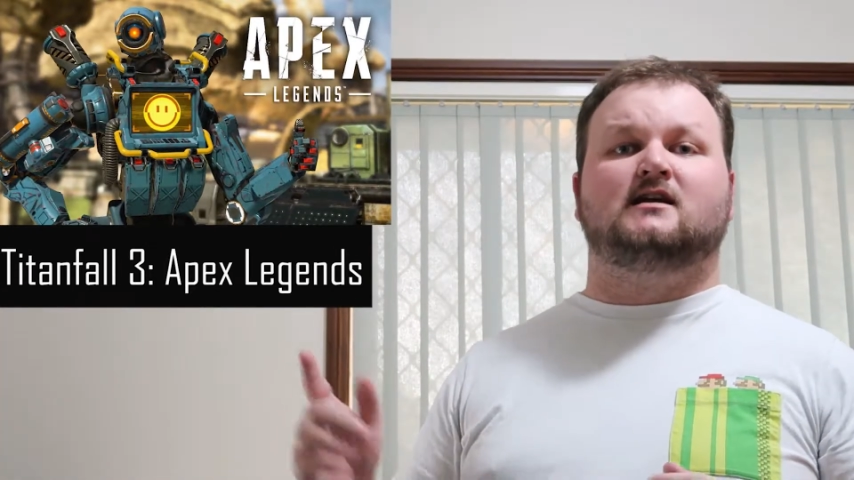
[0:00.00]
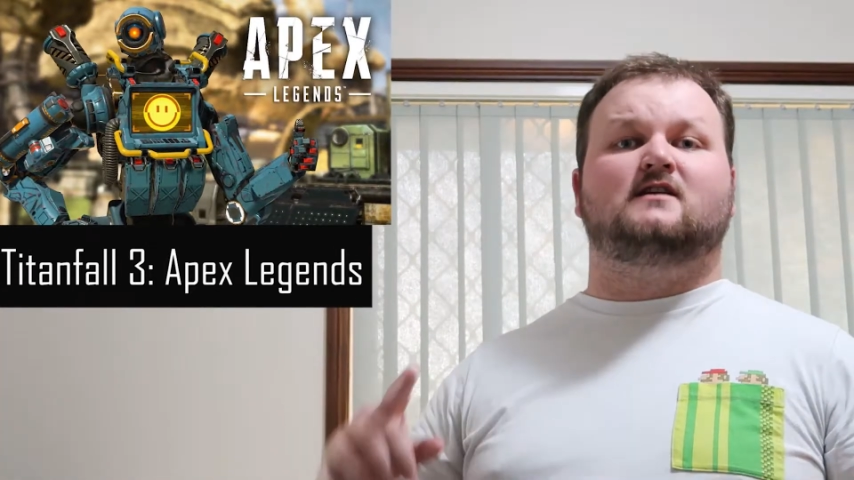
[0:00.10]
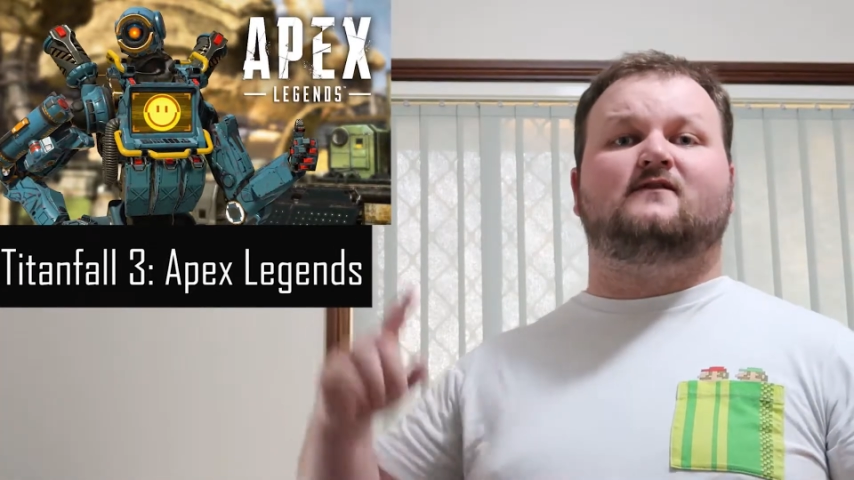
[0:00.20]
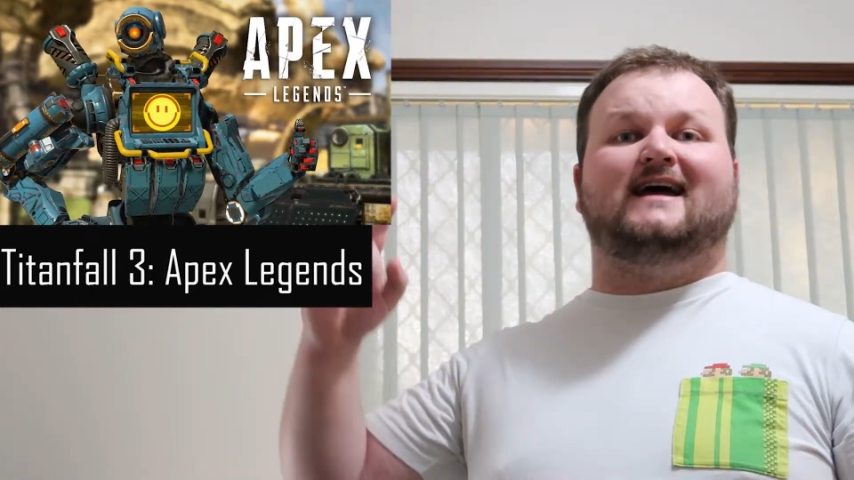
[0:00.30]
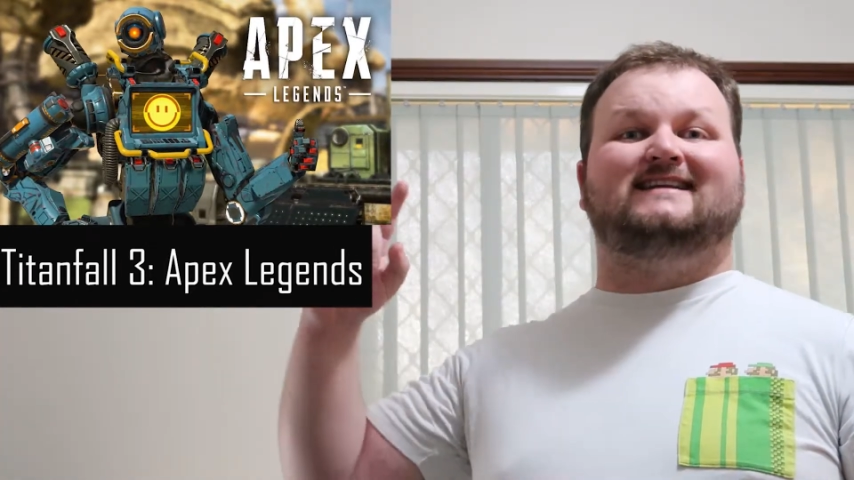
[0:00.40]

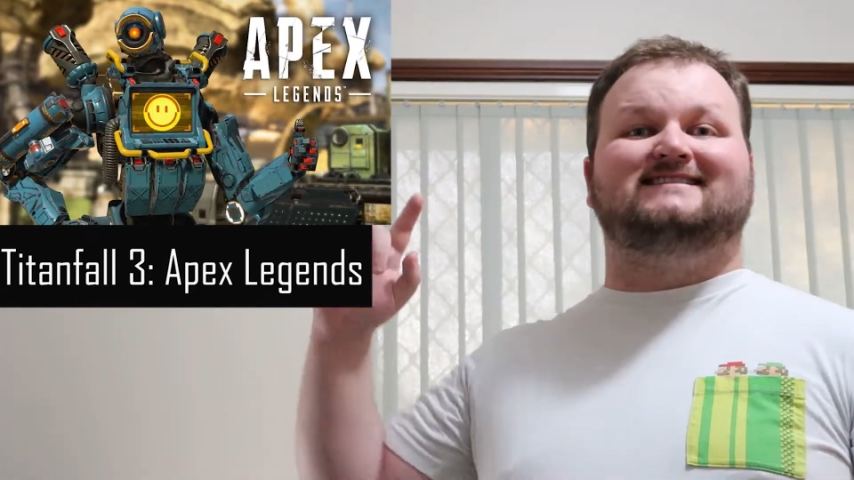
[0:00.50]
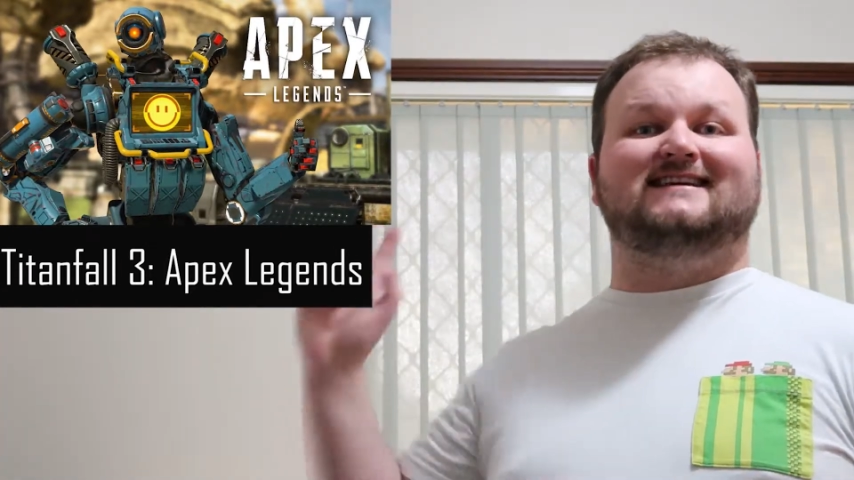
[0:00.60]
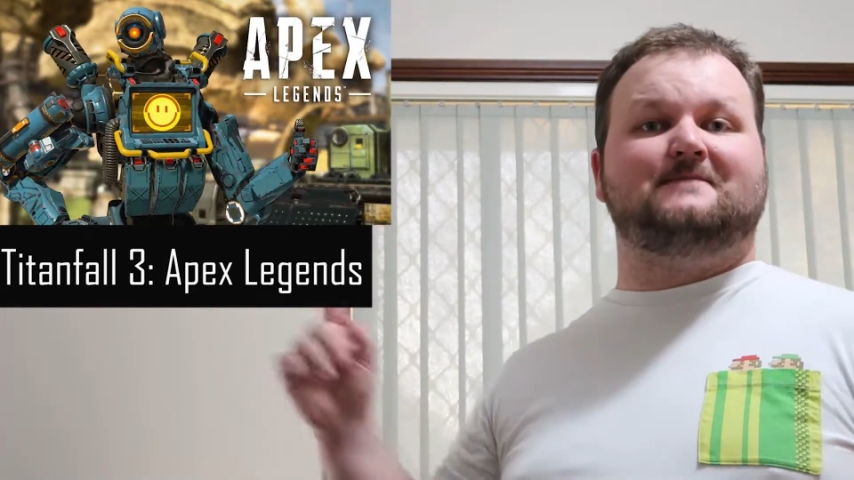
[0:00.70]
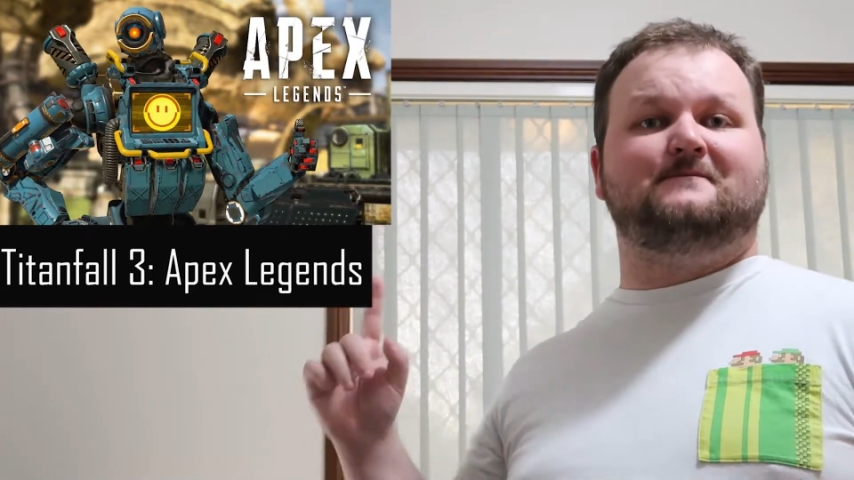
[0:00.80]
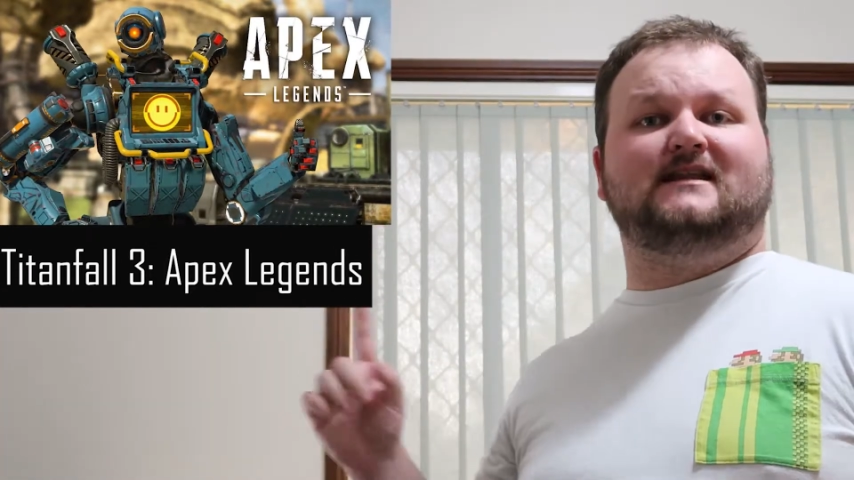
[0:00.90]
They've had
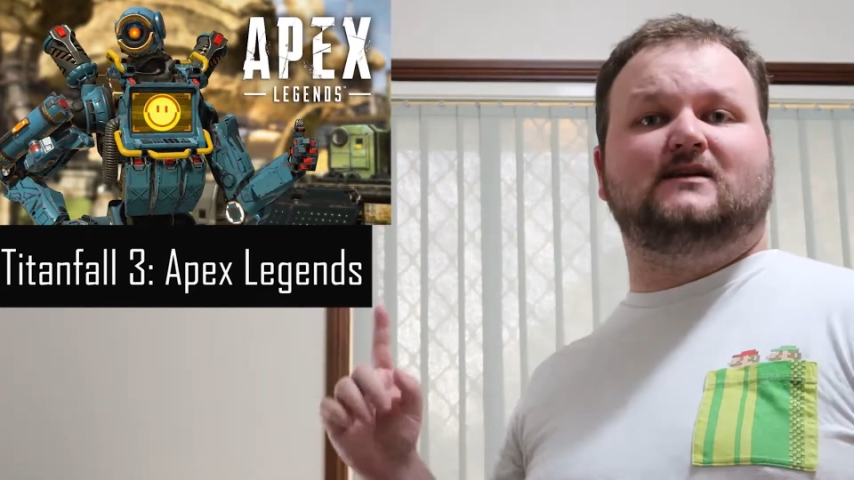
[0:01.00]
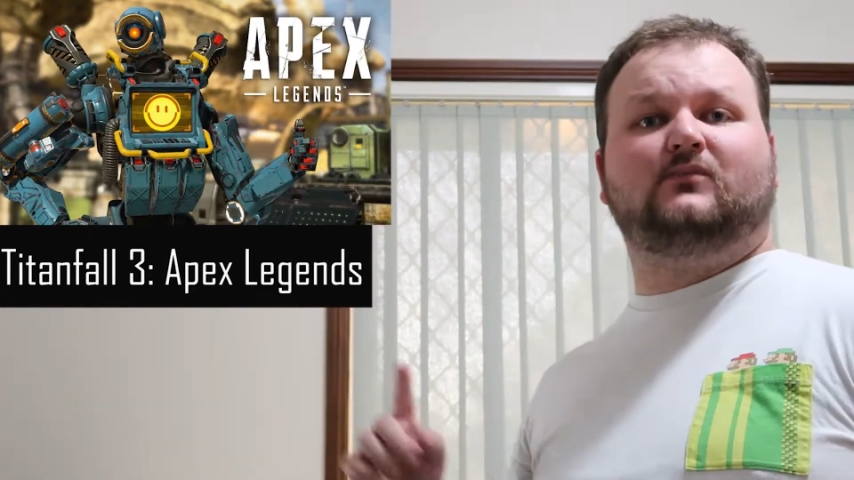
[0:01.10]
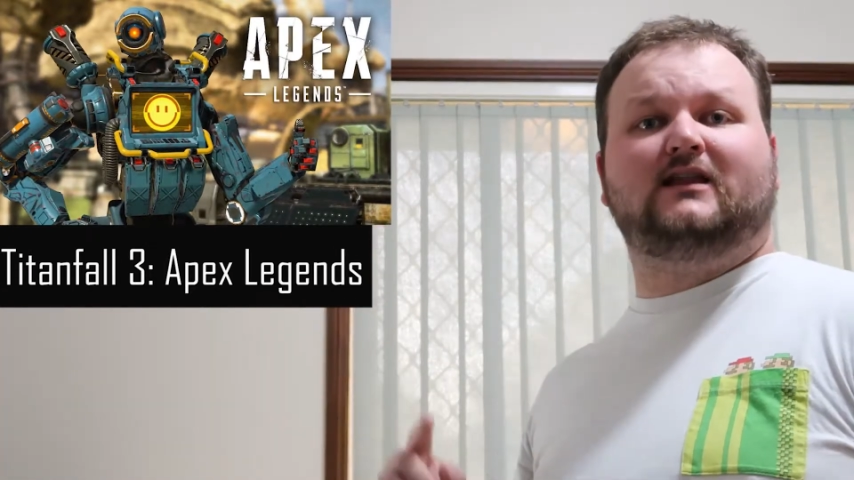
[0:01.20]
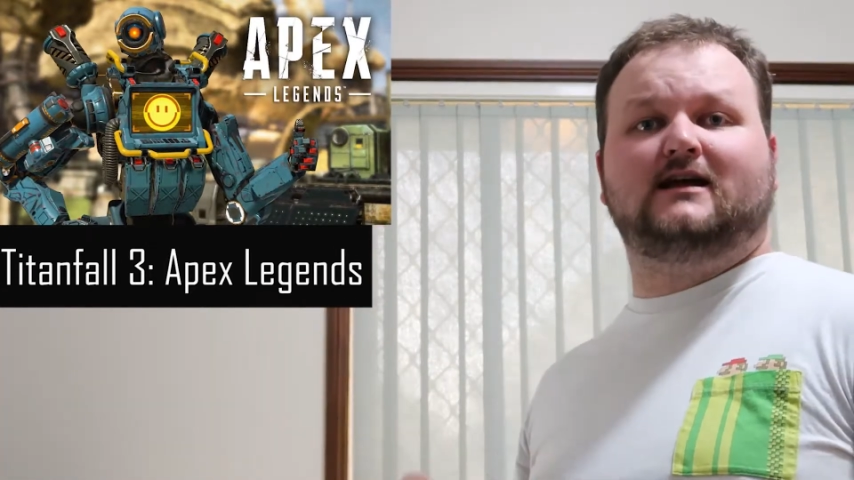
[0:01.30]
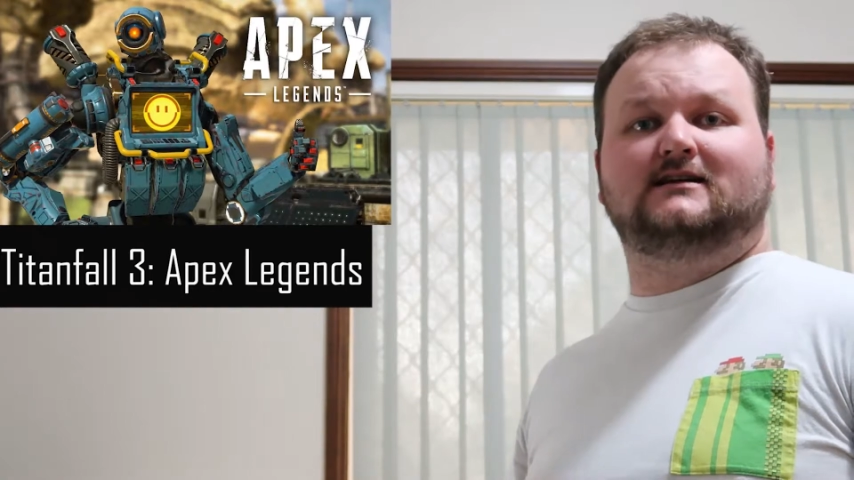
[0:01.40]
10
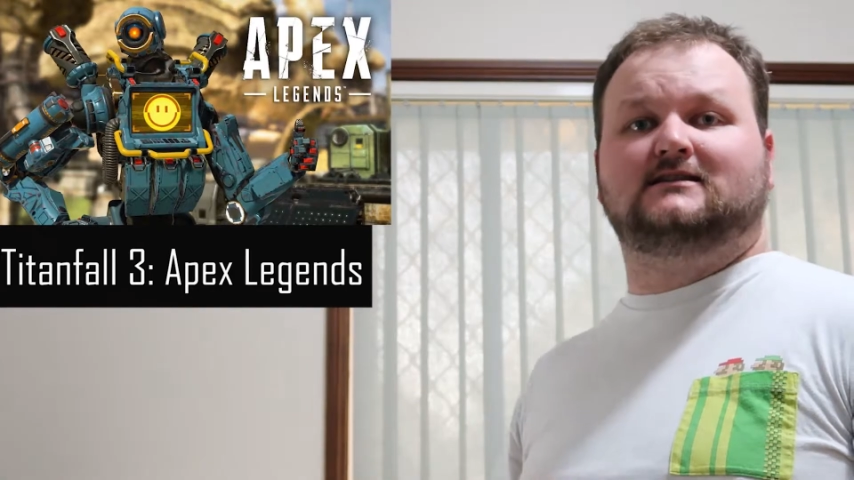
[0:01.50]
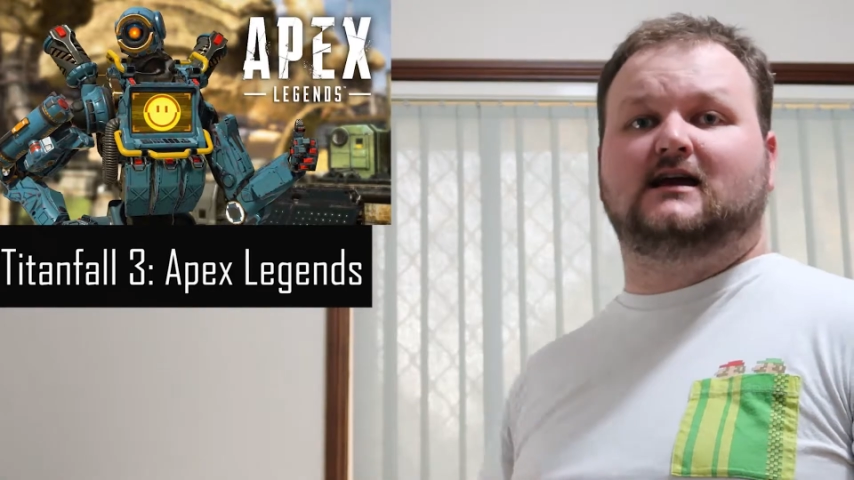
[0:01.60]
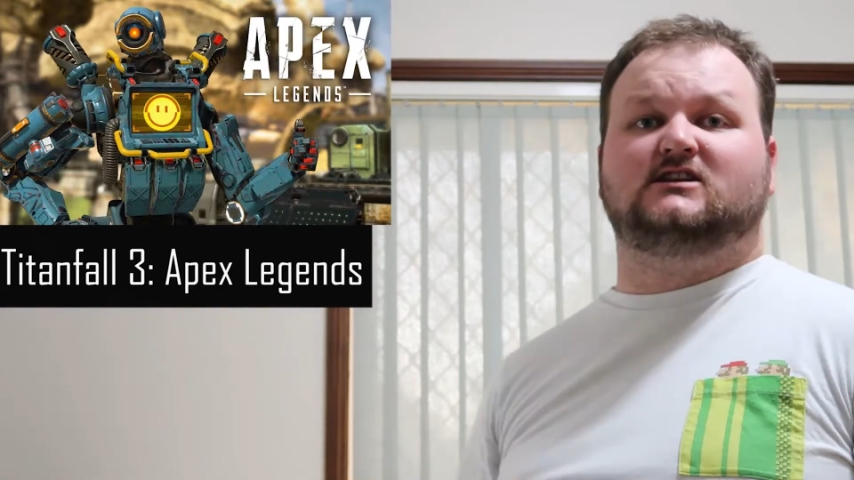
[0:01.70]
million players